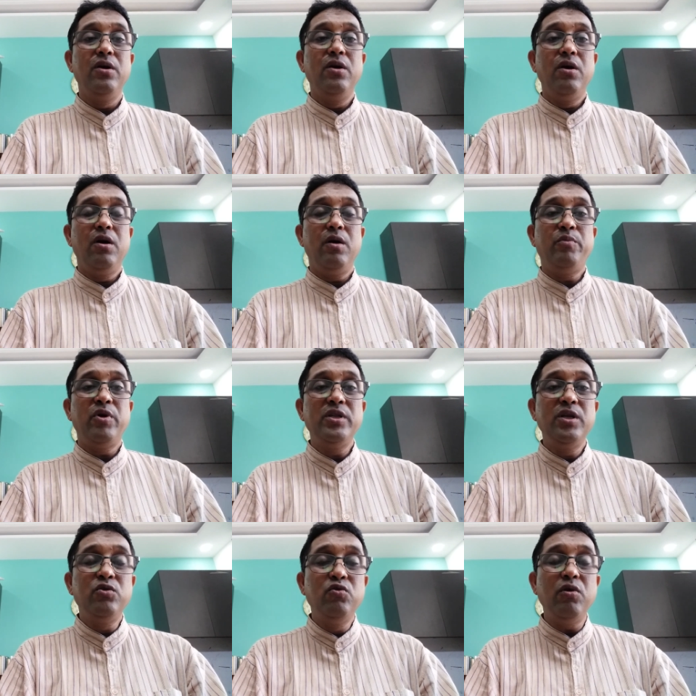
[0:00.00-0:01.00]

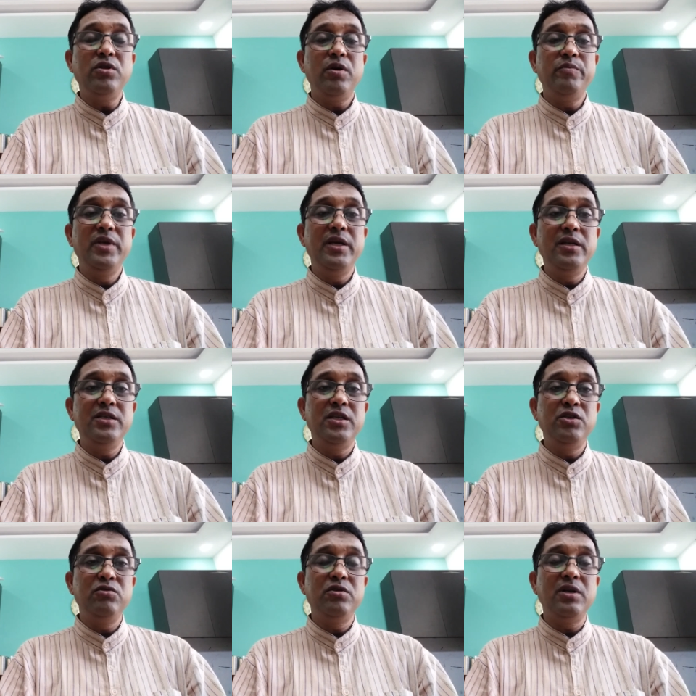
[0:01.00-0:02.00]
the growth of the
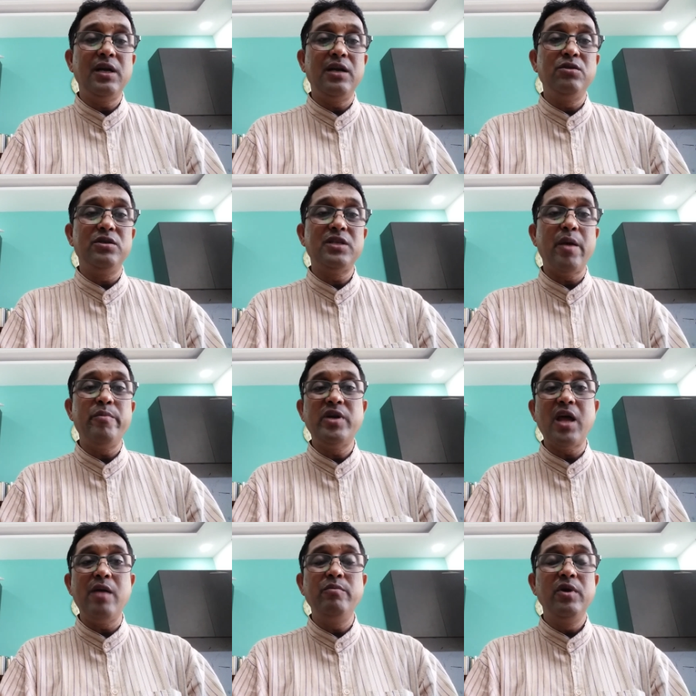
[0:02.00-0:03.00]
institution, at the same
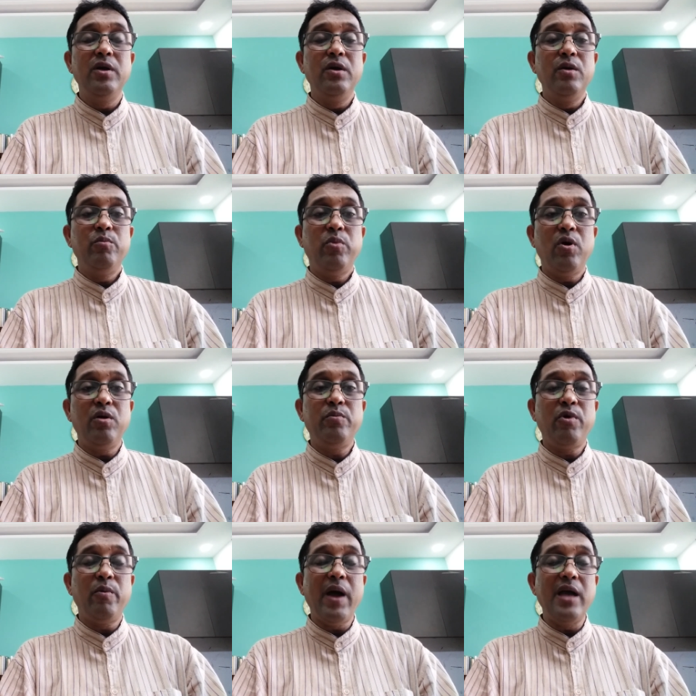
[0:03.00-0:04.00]
time for
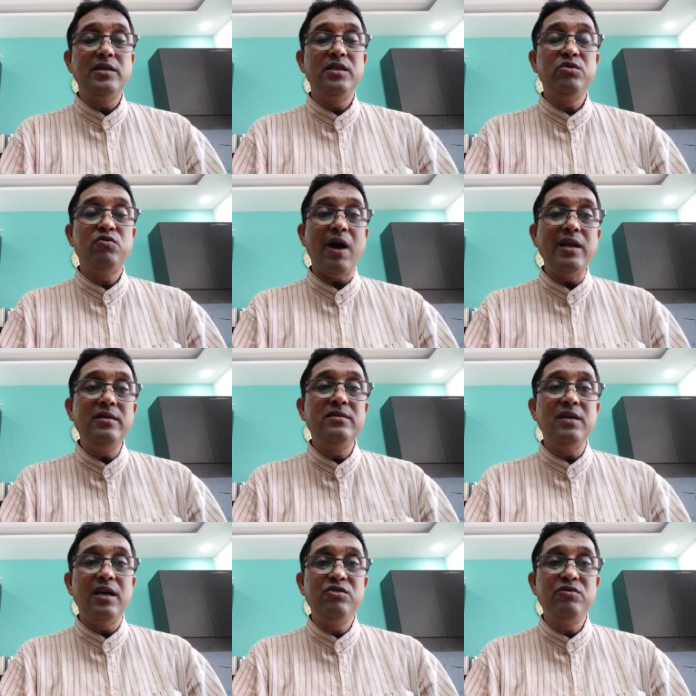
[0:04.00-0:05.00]
providing
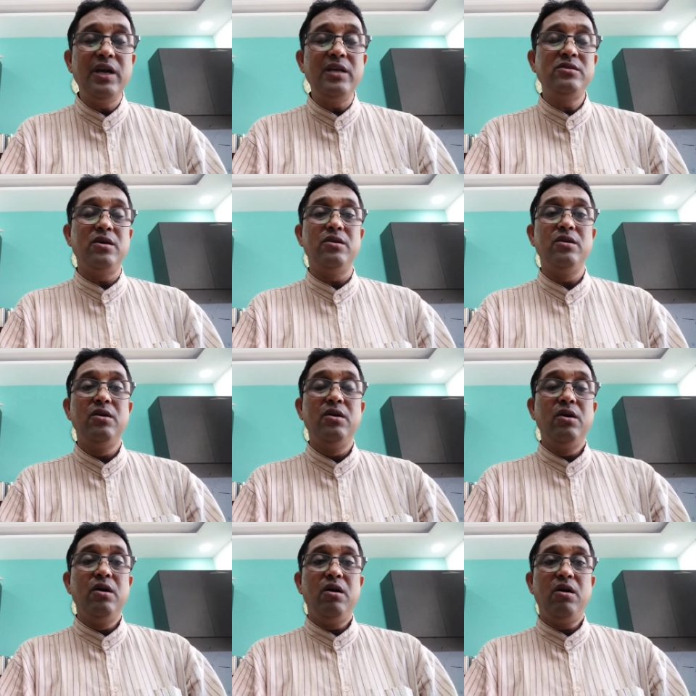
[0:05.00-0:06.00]
quality education
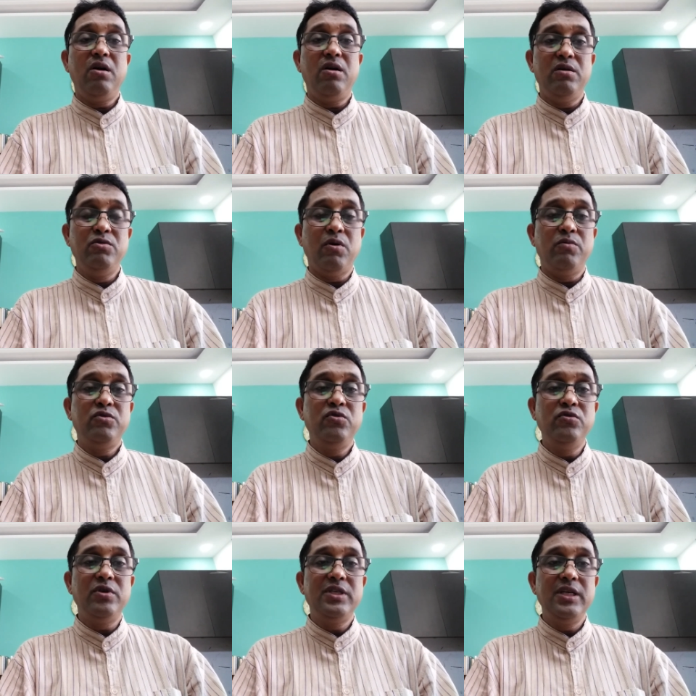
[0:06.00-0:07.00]

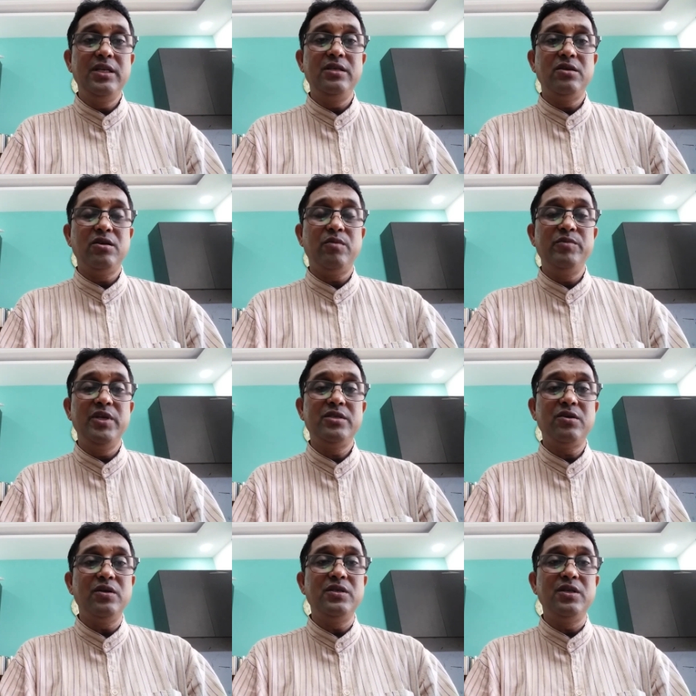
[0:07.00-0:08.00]
to the citizen of this
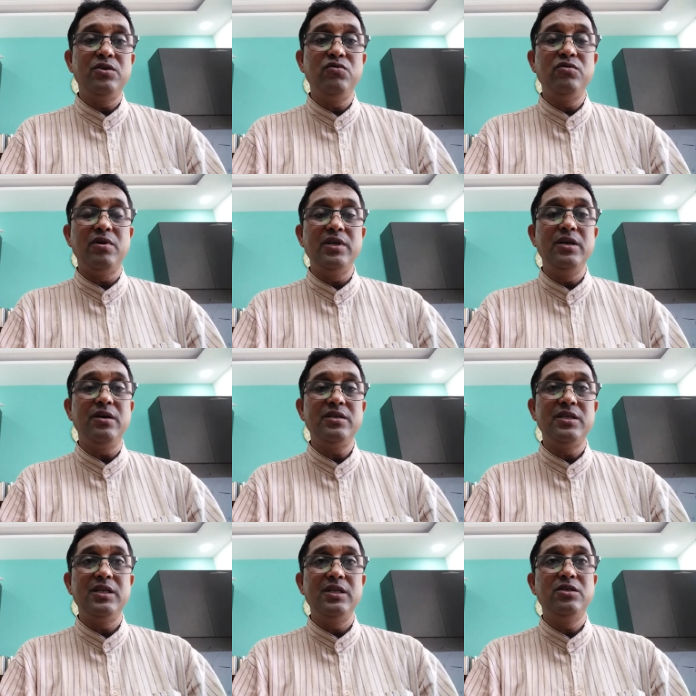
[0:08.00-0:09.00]
country, to the young
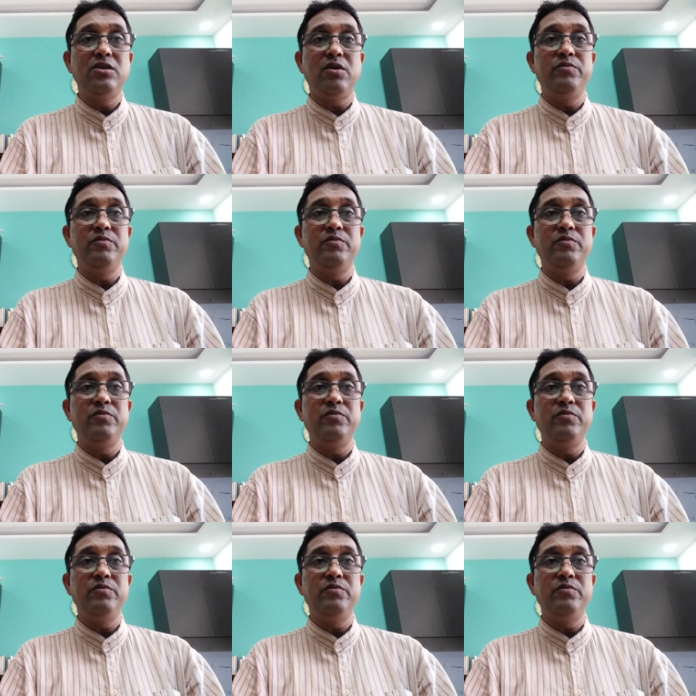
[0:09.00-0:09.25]
citizen of